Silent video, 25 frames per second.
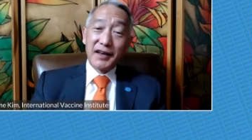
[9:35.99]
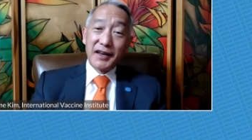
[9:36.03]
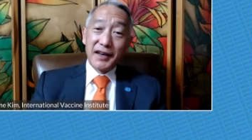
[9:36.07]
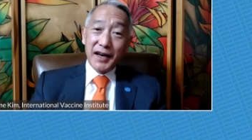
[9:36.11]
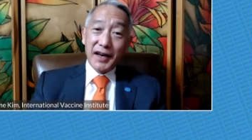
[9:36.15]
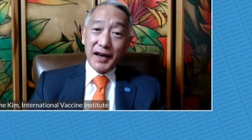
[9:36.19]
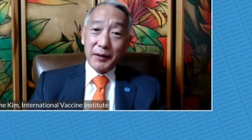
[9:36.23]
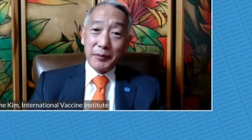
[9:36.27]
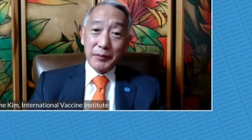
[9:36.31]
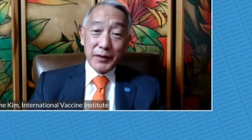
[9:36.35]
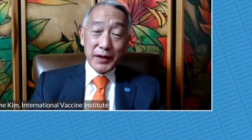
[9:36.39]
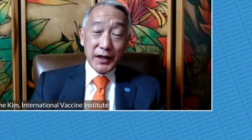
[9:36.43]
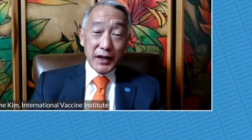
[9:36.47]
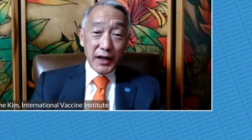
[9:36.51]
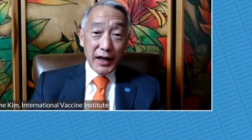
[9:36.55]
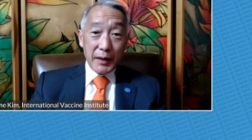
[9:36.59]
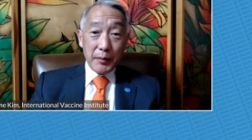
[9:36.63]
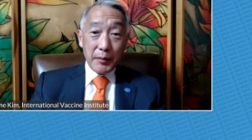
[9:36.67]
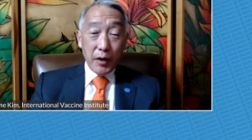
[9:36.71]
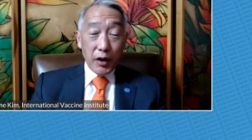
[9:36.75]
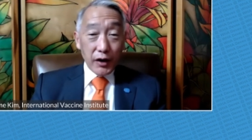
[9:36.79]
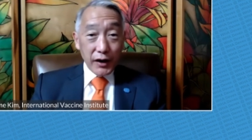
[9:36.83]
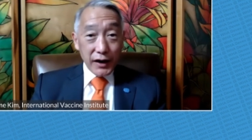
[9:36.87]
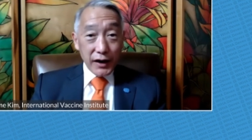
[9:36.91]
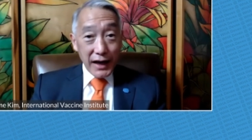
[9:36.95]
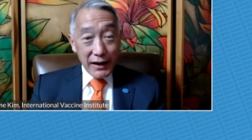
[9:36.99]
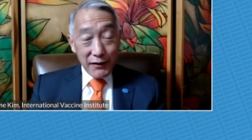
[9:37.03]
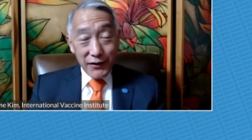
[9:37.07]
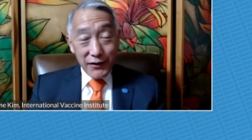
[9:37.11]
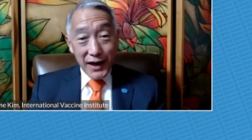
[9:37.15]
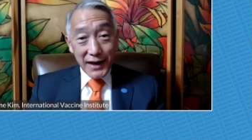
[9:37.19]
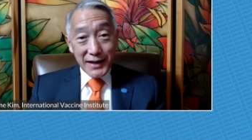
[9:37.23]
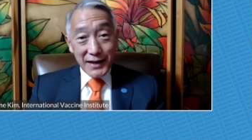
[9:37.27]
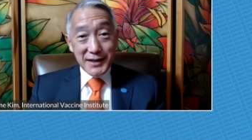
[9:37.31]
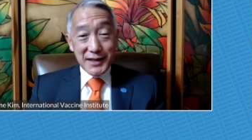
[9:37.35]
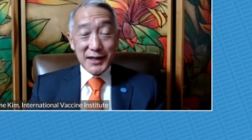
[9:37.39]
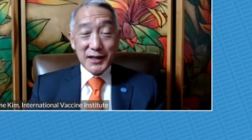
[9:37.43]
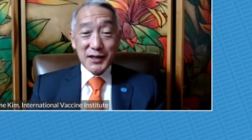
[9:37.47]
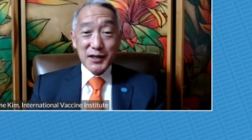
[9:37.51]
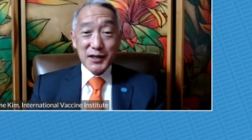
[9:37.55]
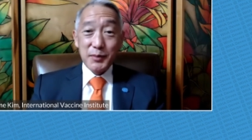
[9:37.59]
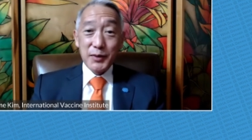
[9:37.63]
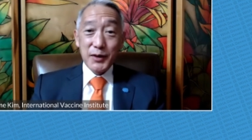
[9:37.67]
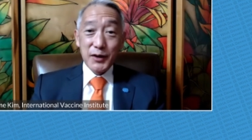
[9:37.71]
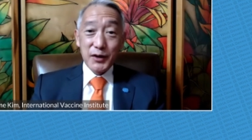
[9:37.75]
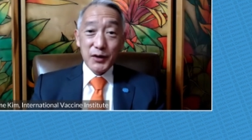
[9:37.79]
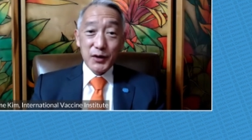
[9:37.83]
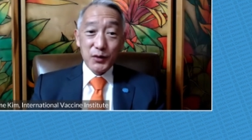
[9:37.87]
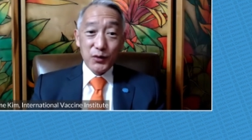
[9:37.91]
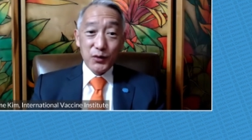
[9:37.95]
Um, the mRNA vaccines
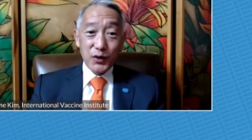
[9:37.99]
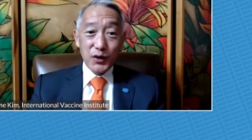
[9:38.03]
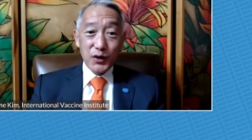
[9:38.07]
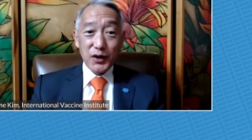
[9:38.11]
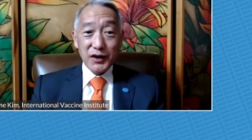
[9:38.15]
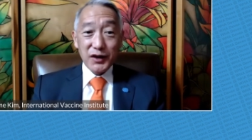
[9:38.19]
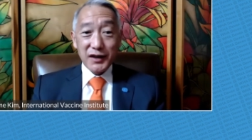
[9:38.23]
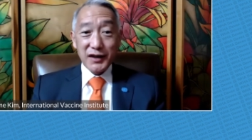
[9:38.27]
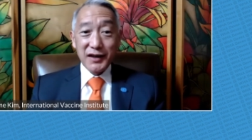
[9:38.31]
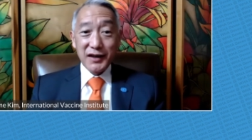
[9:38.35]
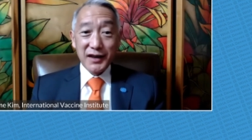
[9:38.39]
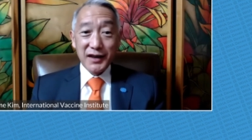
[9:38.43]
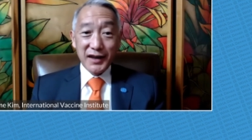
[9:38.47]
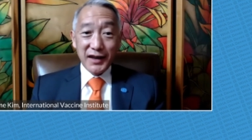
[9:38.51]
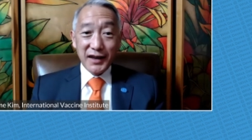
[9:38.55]
appear to work.